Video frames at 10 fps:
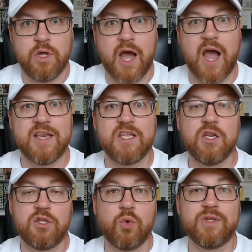I need to
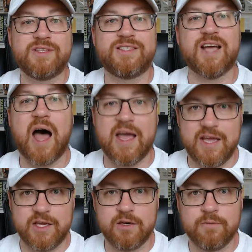do a
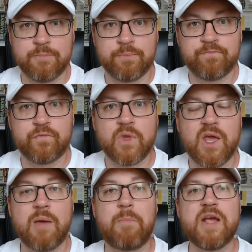diet.
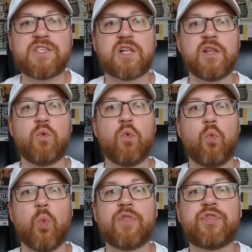And basically
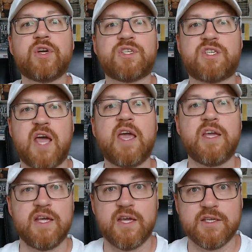what they're
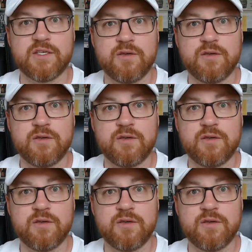saying is,